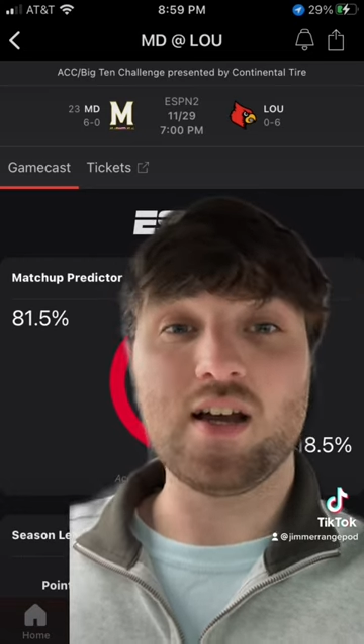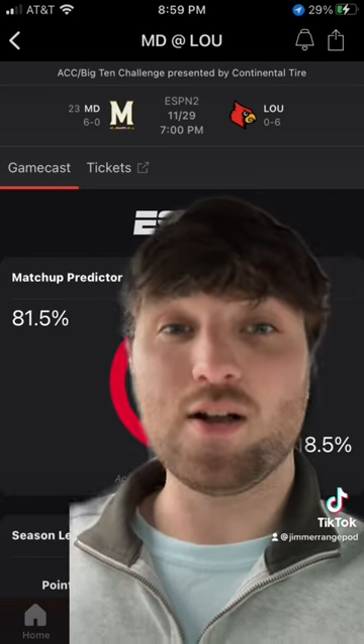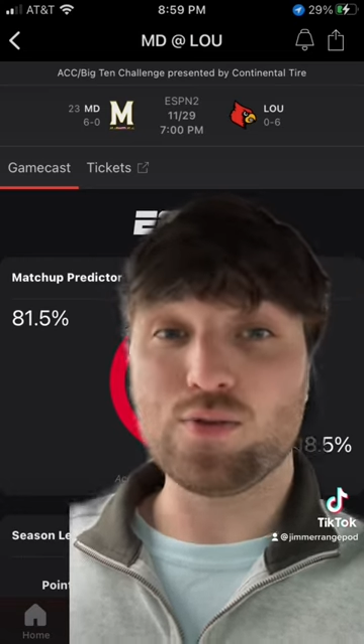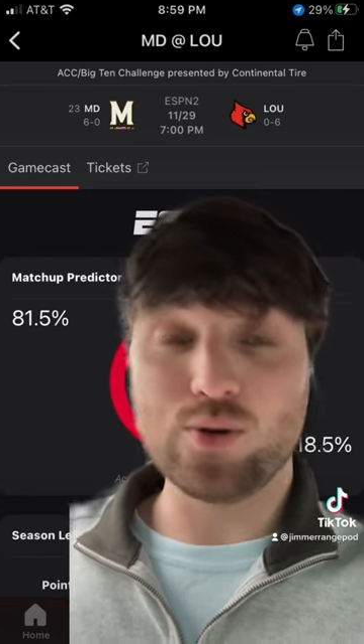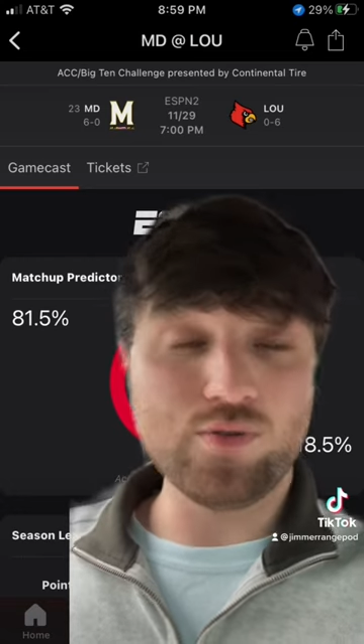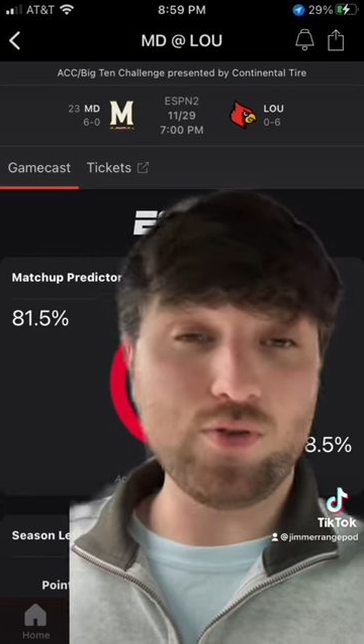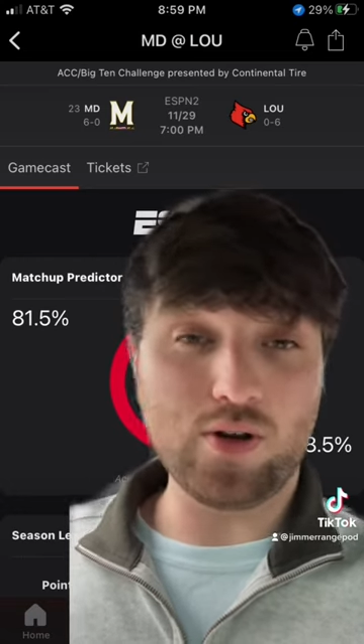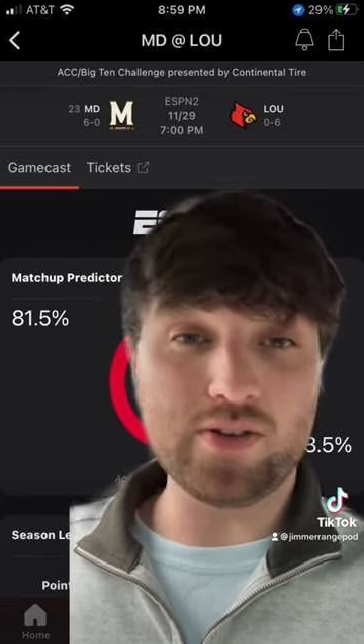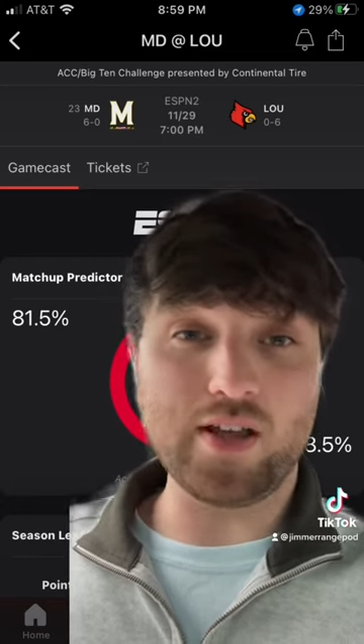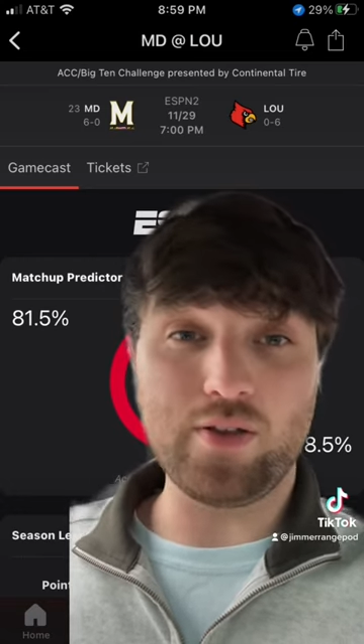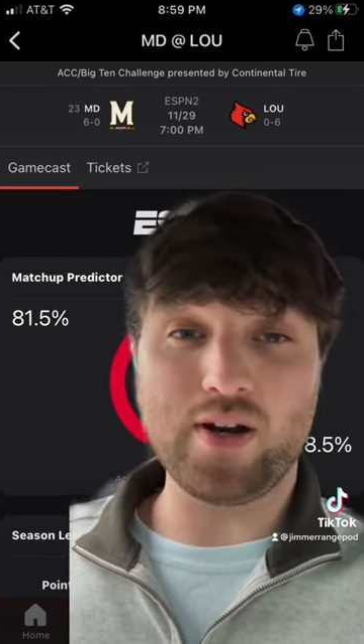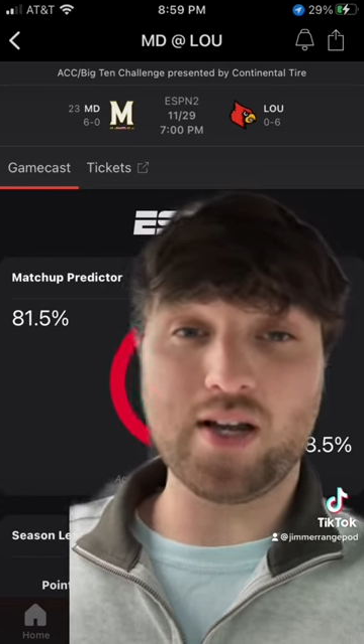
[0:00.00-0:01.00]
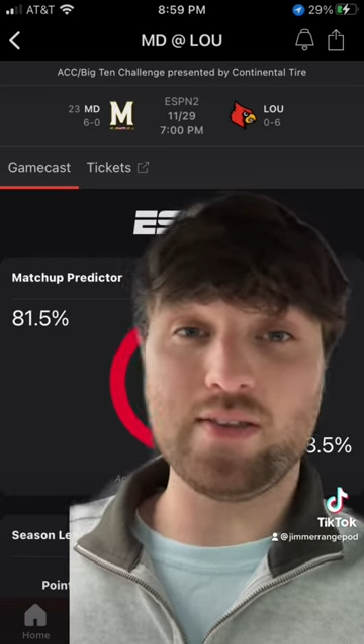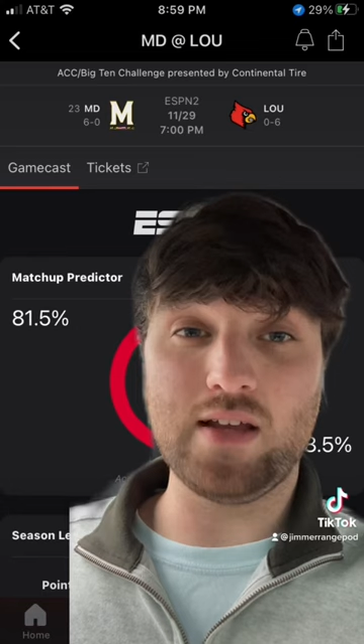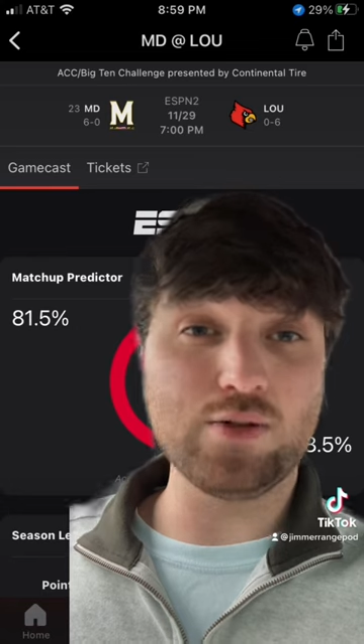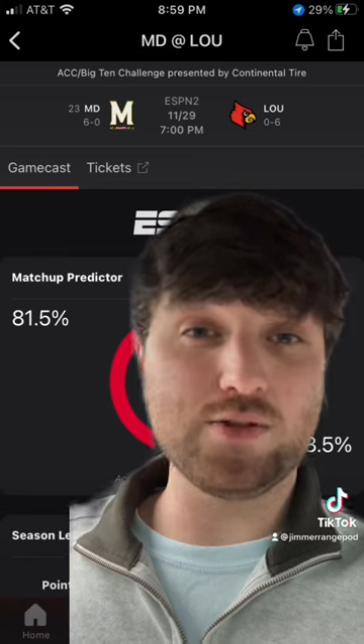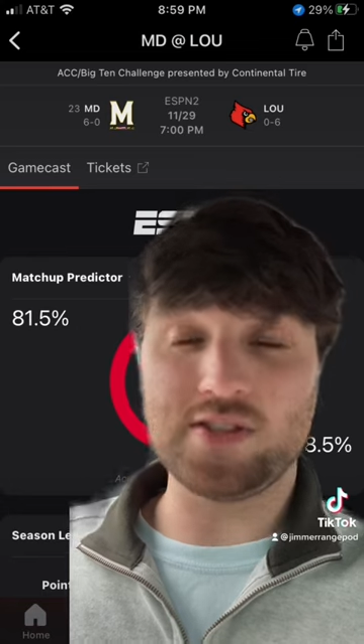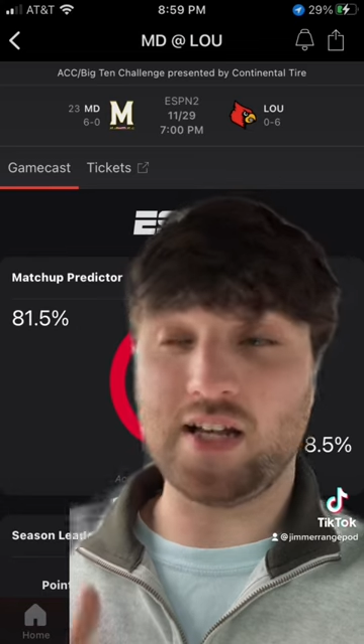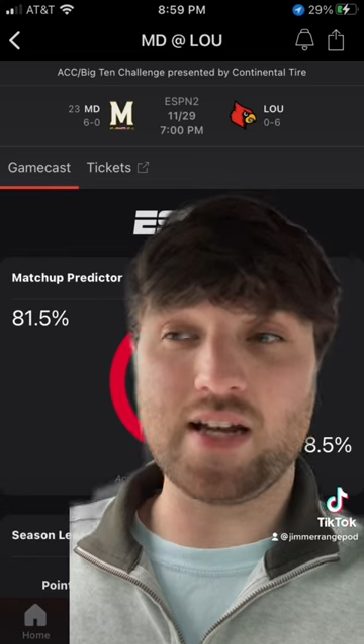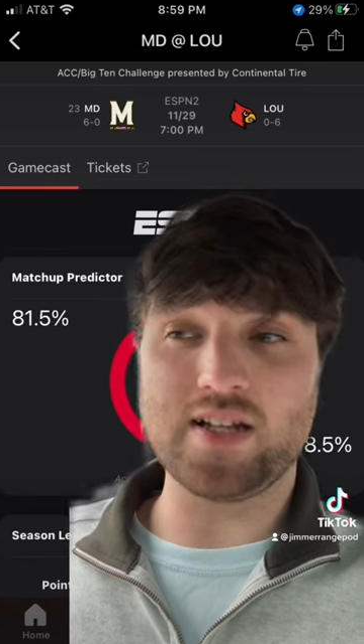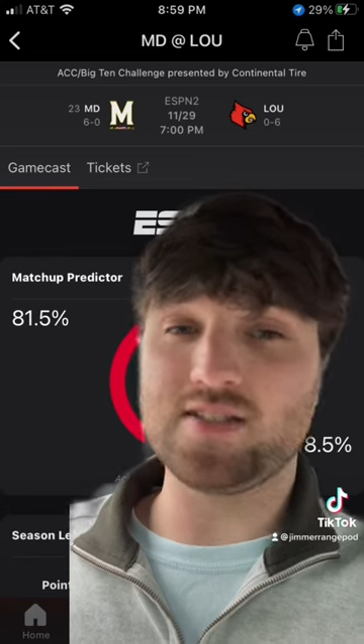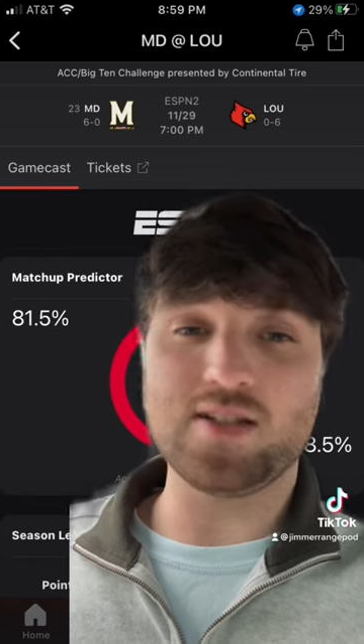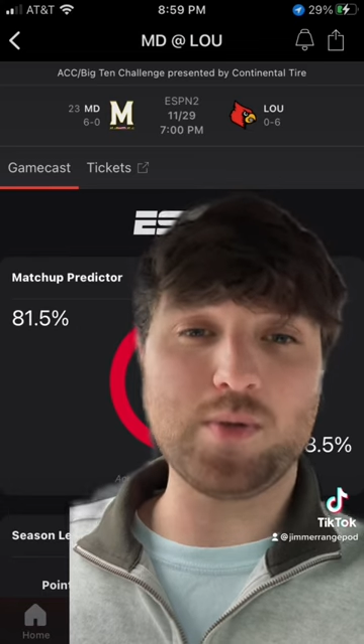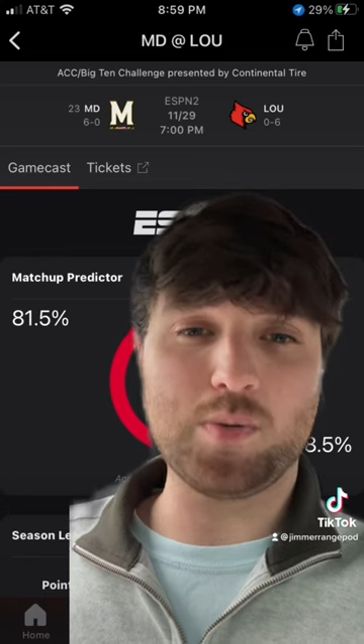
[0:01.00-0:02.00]
Louisville, on the other hand, they lose to any
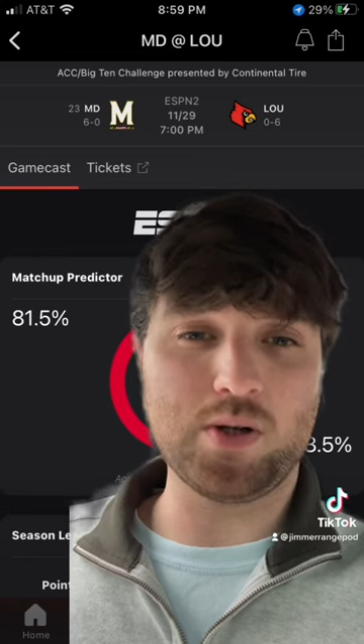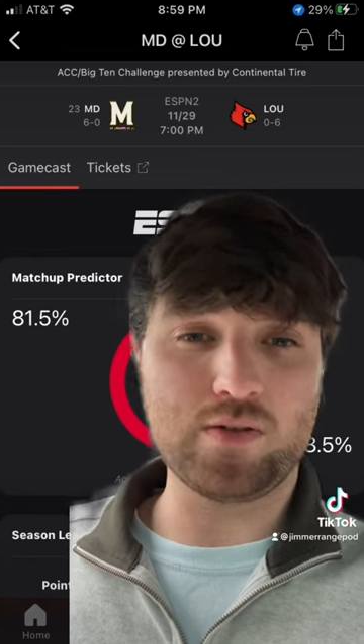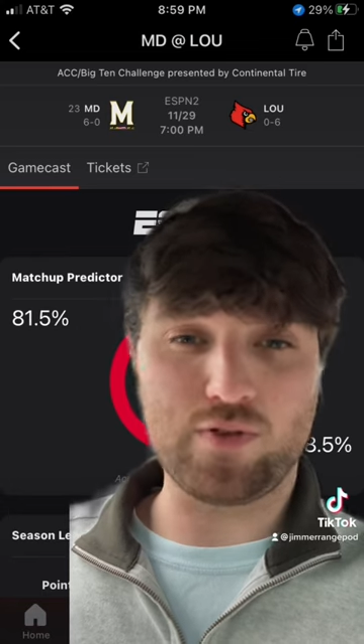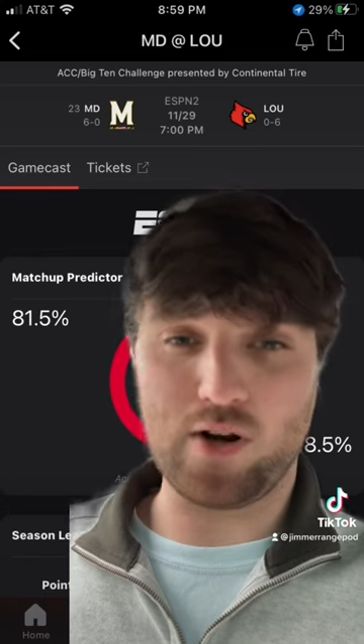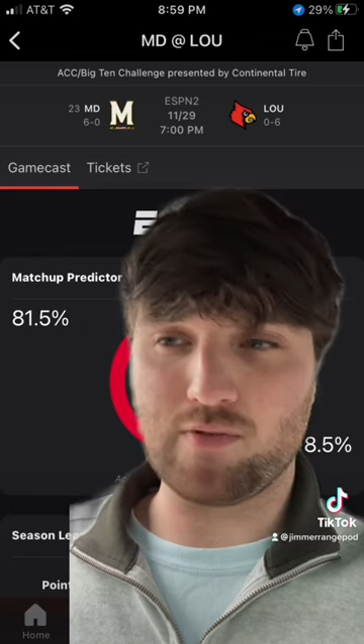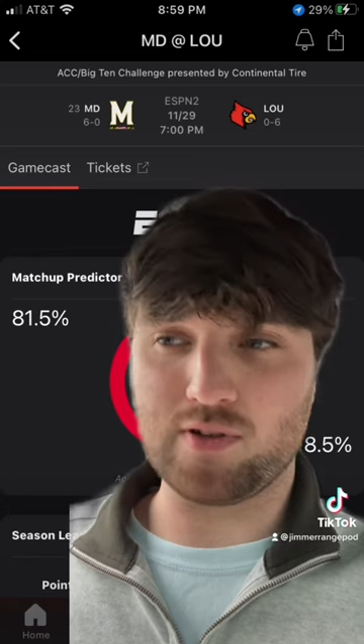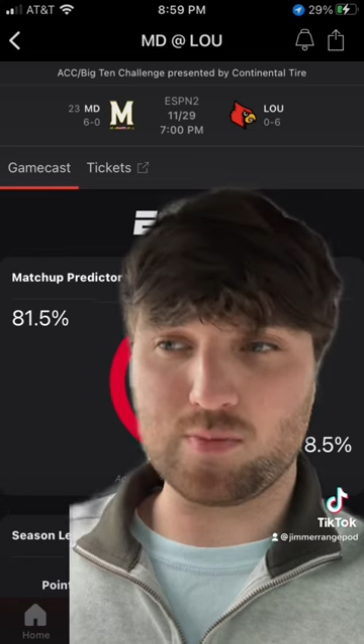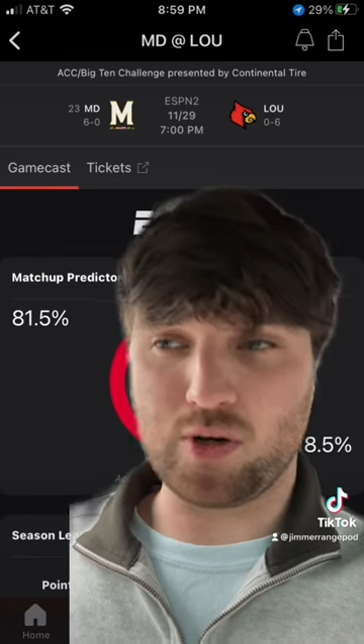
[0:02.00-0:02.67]
team you put in front of them.